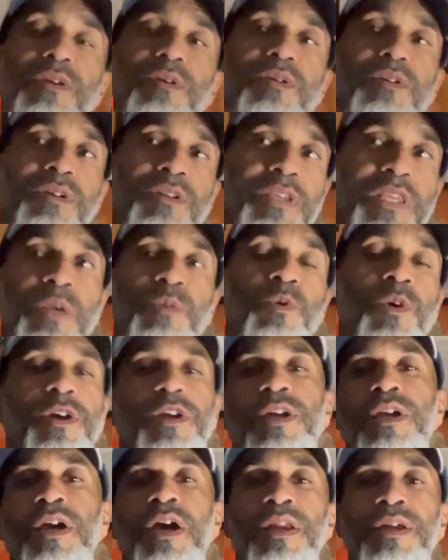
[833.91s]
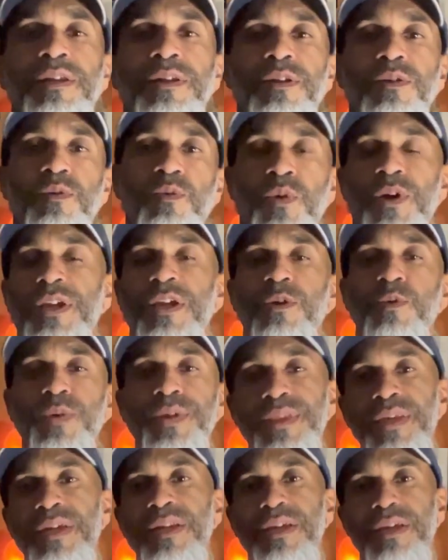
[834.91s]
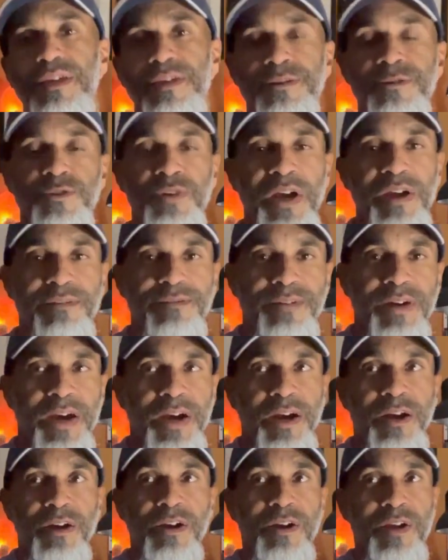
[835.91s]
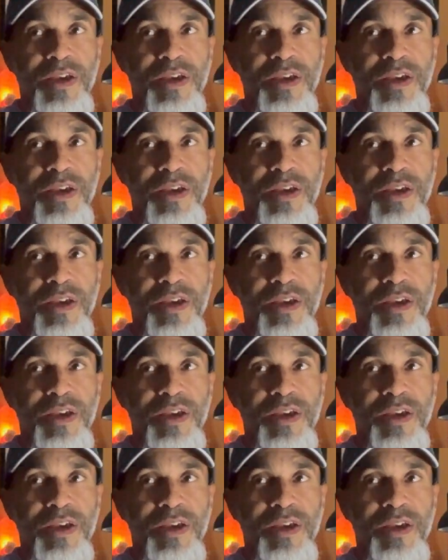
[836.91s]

going to keep working on it, working with it in dry fire,